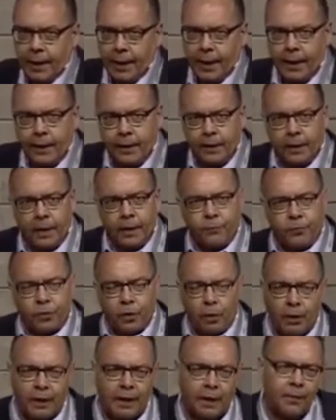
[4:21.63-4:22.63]
And if you
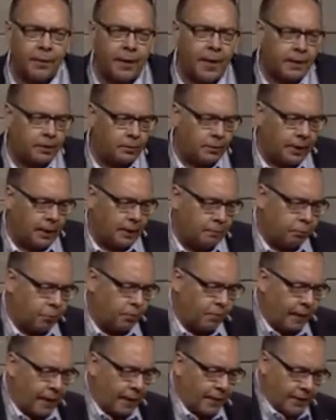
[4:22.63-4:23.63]
look at that, you can
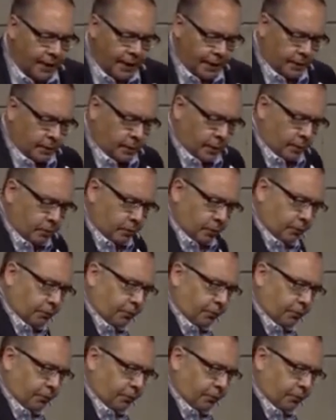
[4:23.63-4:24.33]
provide that, and